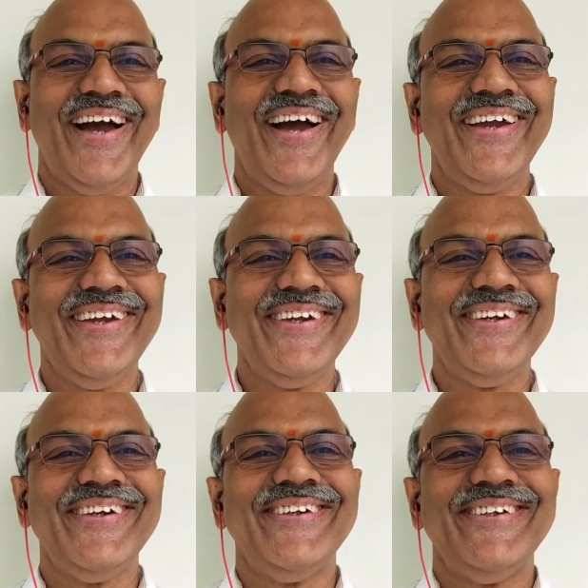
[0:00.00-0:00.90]
Hi.
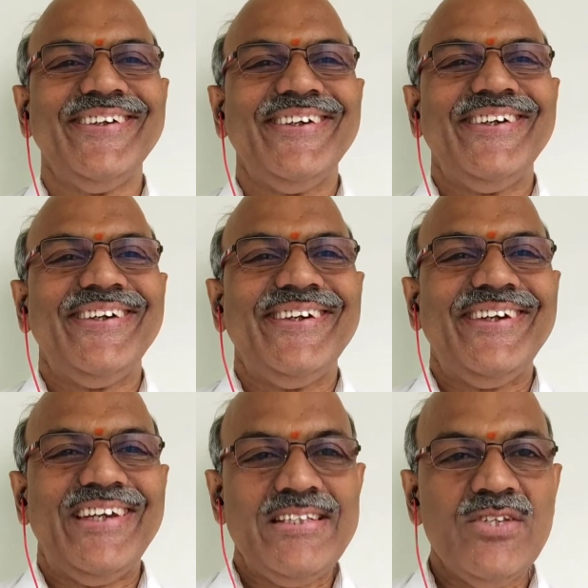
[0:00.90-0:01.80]

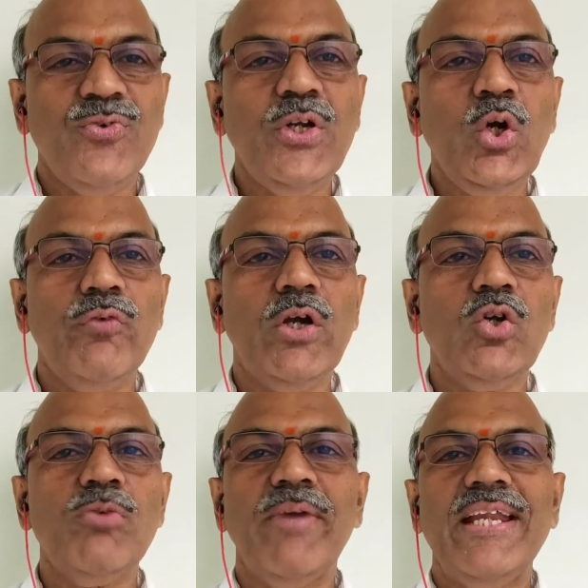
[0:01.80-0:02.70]
In this video, we're
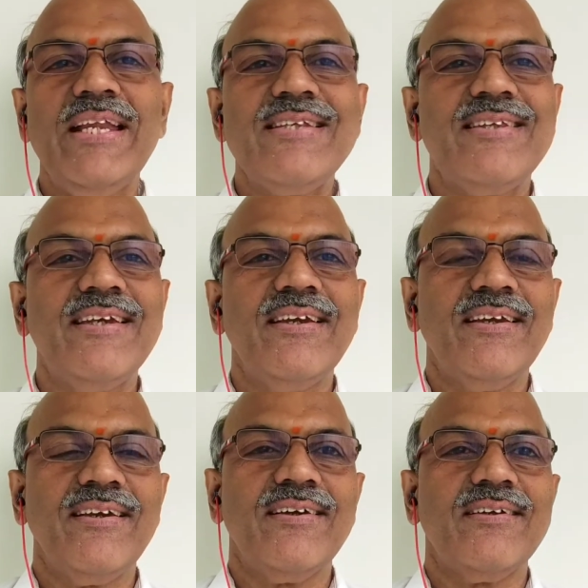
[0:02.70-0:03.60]
going to mainly
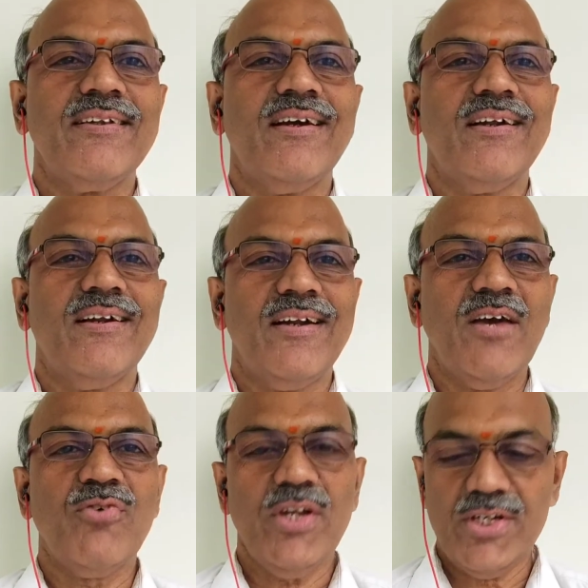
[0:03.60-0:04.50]
see the
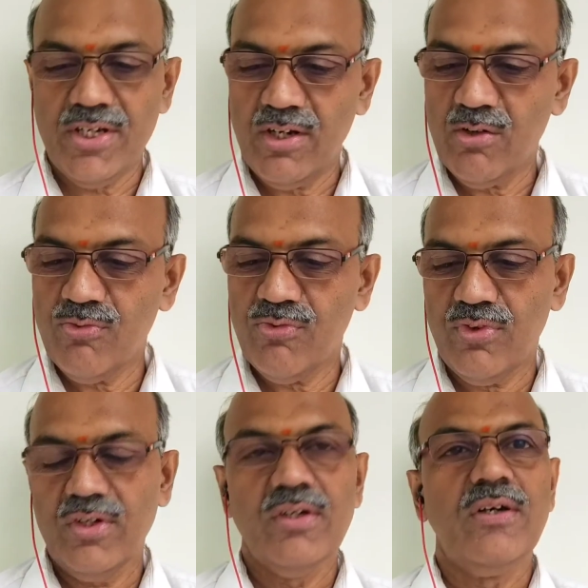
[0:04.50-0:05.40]
definition of
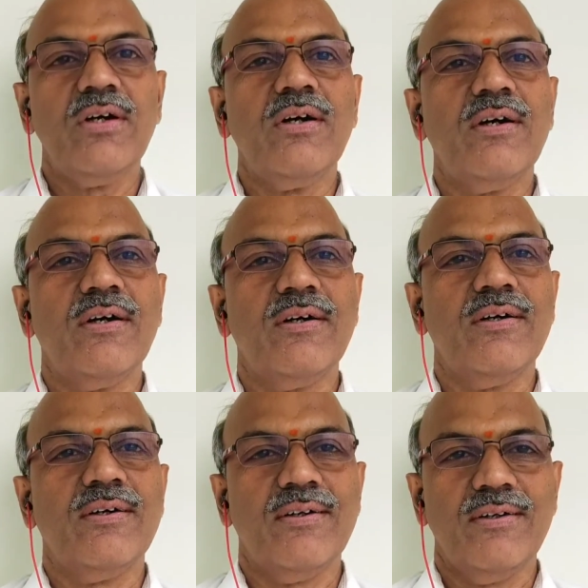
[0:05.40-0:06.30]

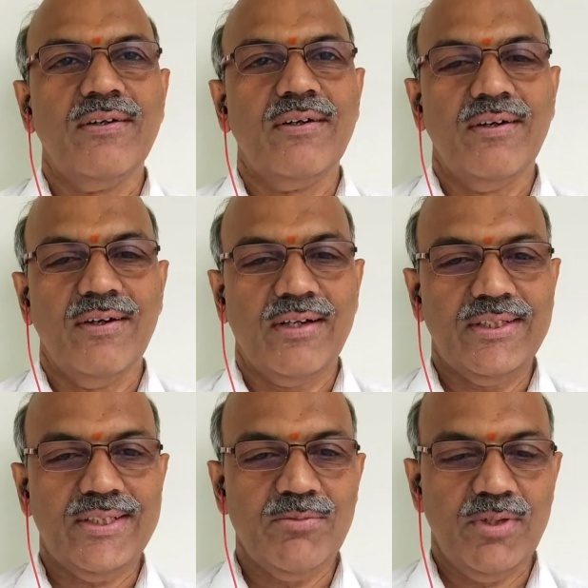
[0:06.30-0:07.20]
a
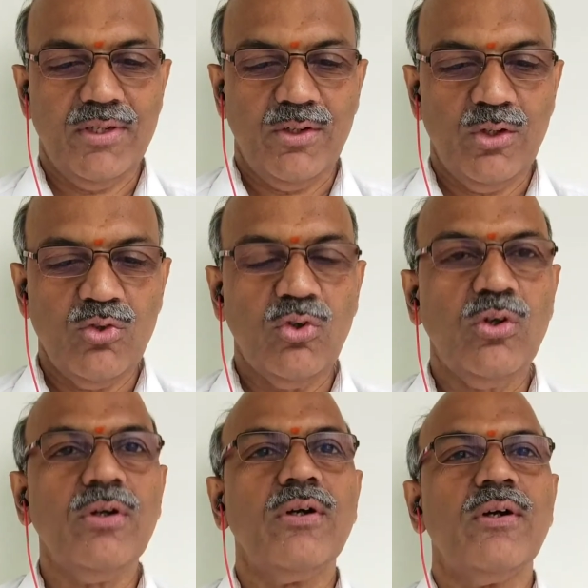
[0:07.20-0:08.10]
customer and
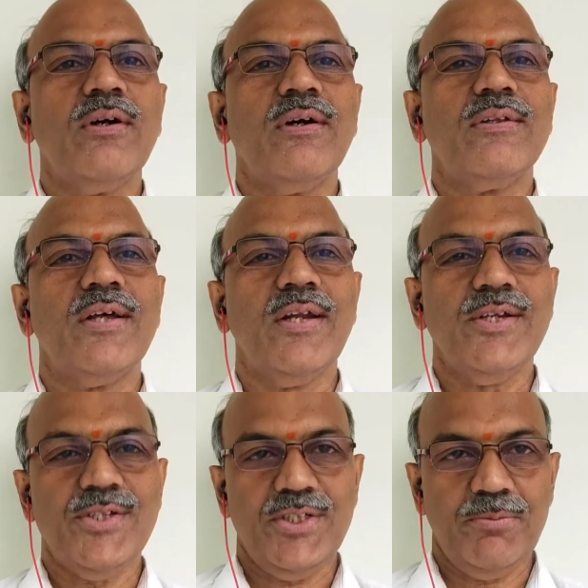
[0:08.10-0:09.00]
also the
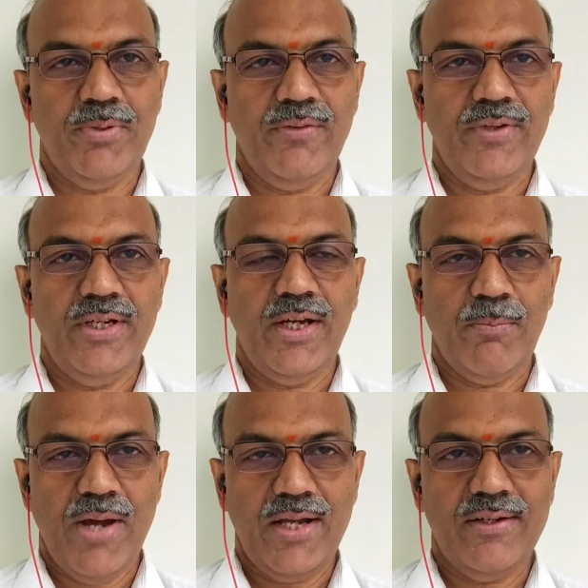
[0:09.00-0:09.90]
relationship between a
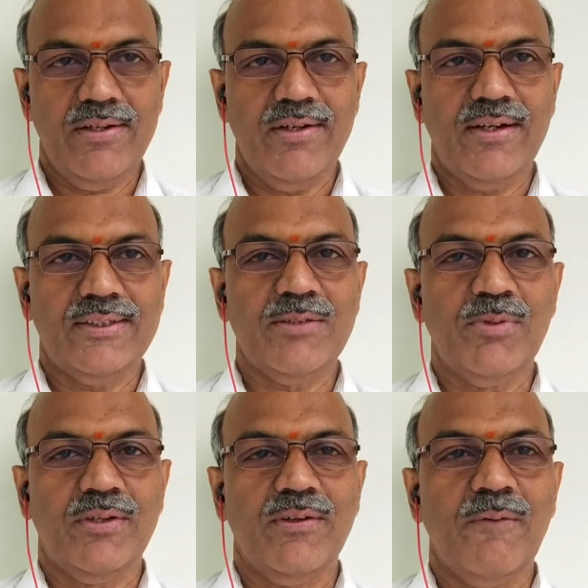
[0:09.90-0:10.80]
banker and a customer.